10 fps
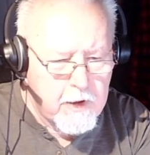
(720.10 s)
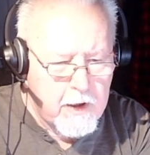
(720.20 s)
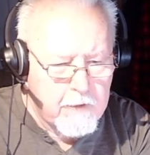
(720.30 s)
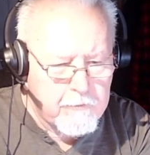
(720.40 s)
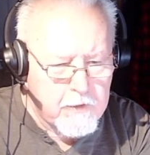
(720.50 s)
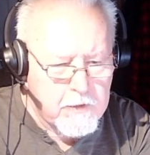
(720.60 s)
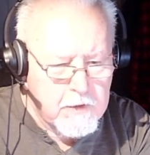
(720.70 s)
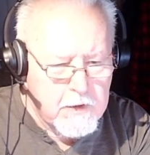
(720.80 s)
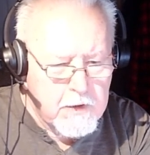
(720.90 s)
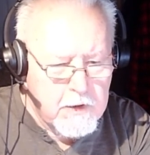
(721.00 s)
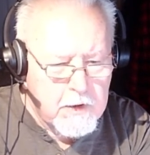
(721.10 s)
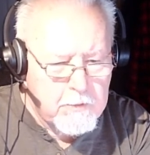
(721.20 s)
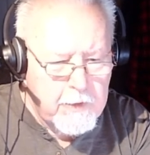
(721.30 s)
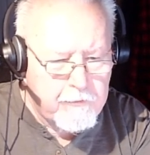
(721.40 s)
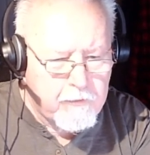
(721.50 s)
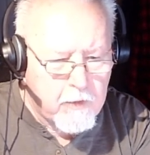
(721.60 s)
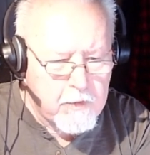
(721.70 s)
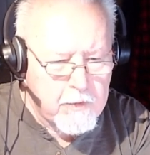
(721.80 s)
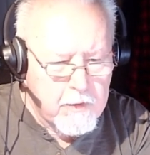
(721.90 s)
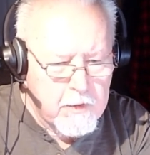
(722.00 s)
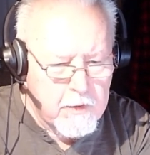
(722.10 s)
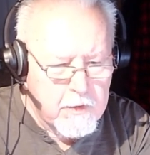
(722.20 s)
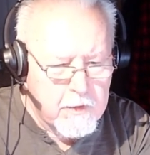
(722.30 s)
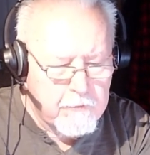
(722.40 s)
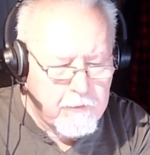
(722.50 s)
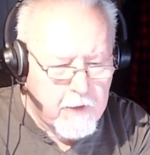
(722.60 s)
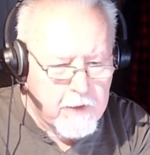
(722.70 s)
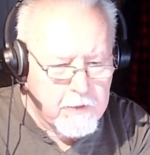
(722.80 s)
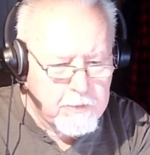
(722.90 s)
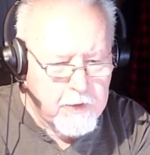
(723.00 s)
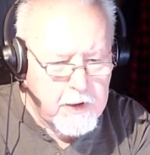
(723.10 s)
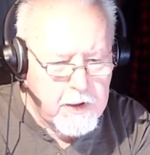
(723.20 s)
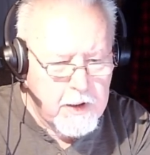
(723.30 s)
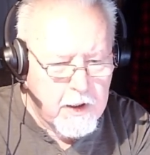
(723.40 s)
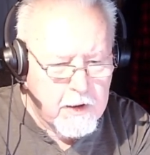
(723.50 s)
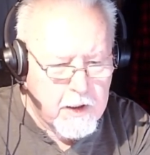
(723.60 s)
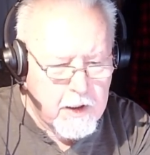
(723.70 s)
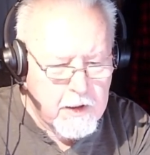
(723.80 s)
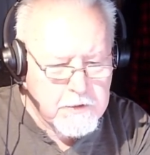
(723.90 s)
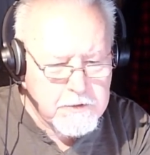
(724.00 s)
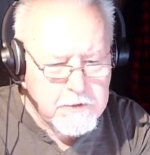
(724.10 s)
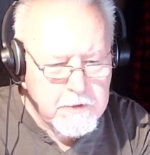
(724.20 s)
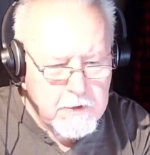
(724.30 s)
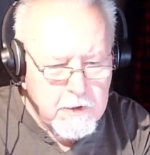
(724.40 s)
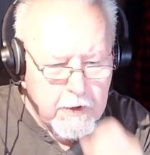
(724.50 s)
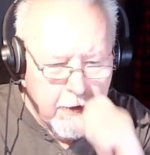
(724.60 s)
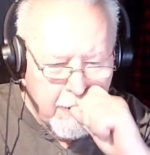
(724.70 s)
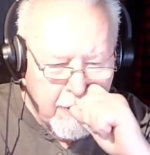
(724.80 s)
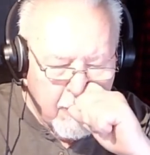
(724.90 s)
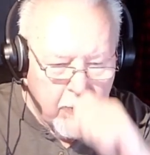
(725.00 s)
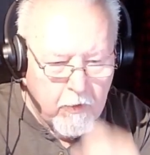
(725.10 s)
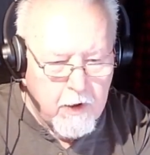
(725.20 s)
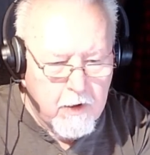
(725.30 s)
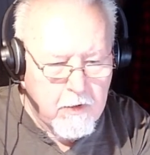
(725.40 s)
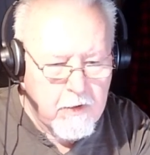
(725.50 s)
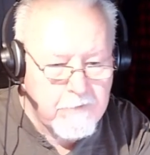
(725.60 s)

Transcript: ever before the, the Father, pleading our case like a lawyer.